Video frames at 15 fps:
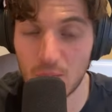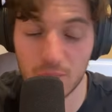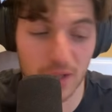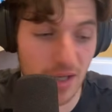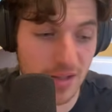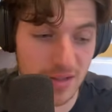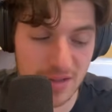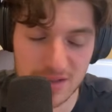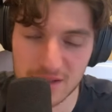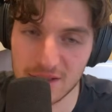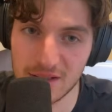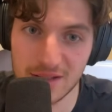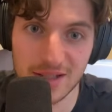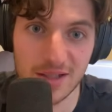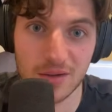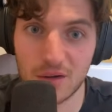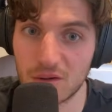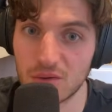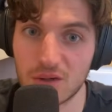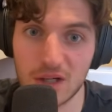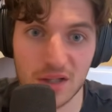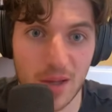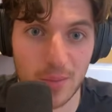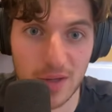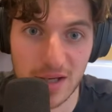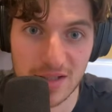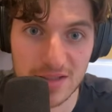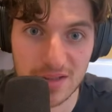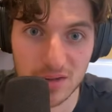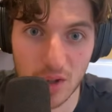apply this in Eden, or you can
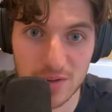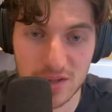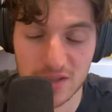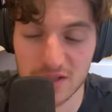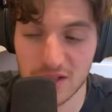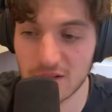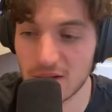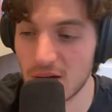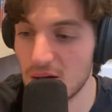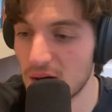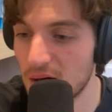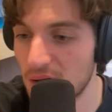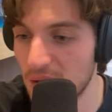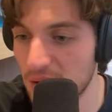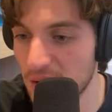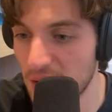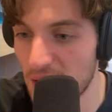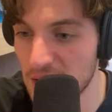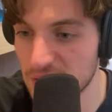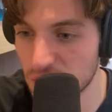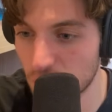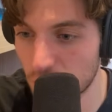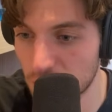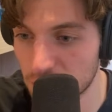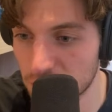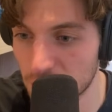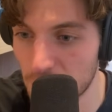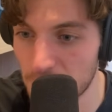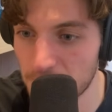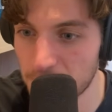apply this in Obsidian as you
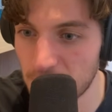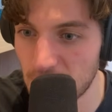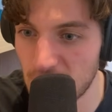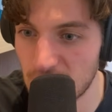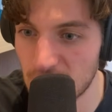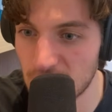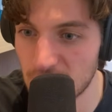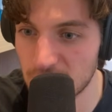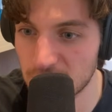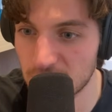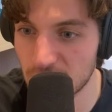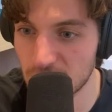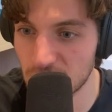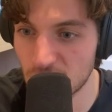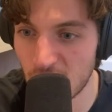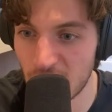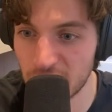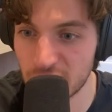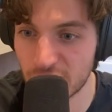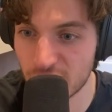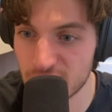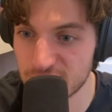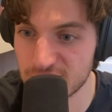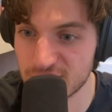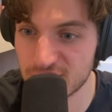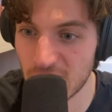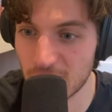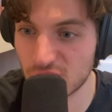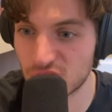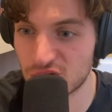want. And you have the free
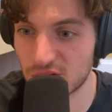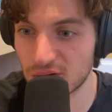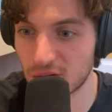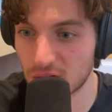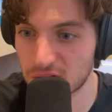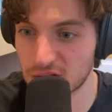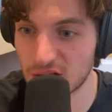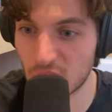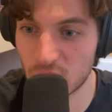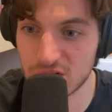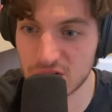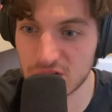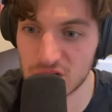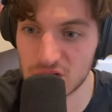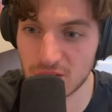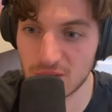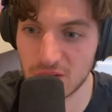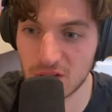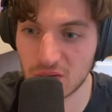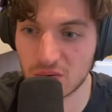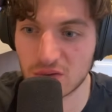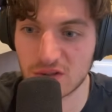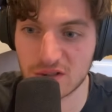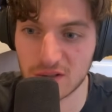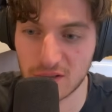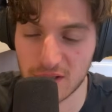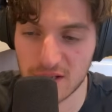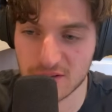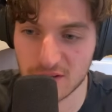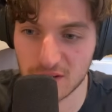systems, which are the content acquisition into the
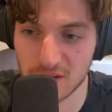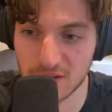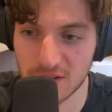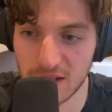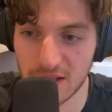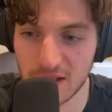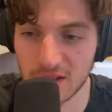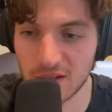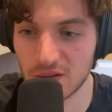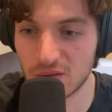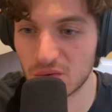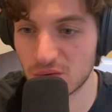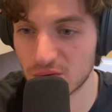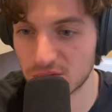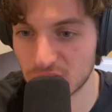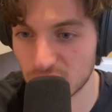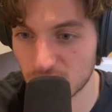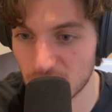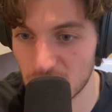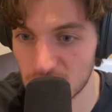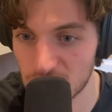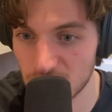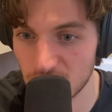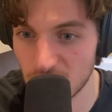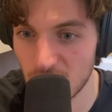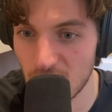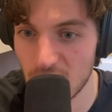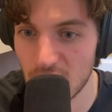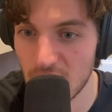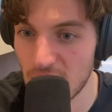Zettelkasten, not taking into content creation.
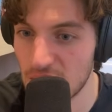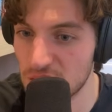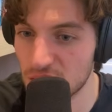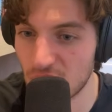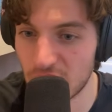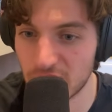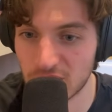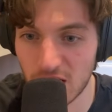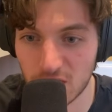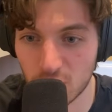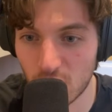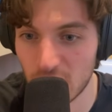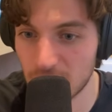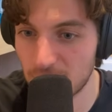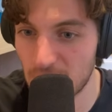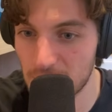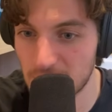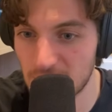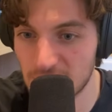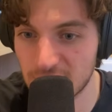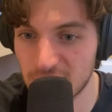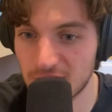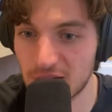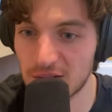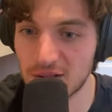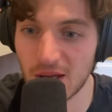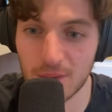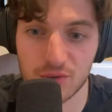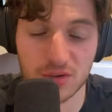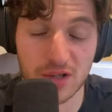And you have that one pipeline that can
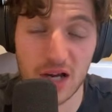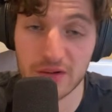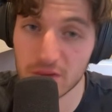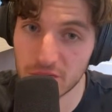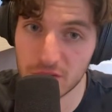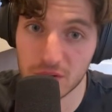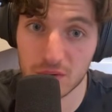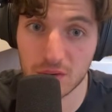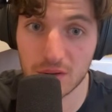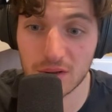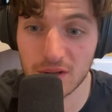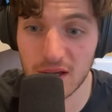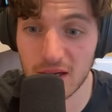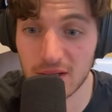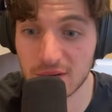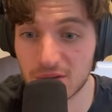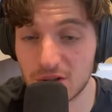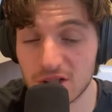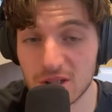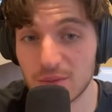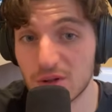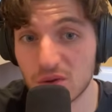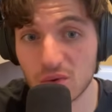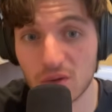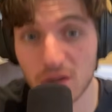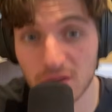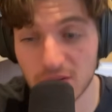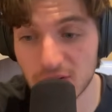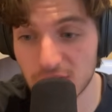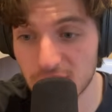capture everything you learn and turn them into
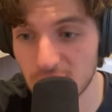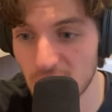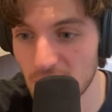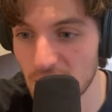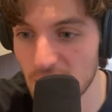content.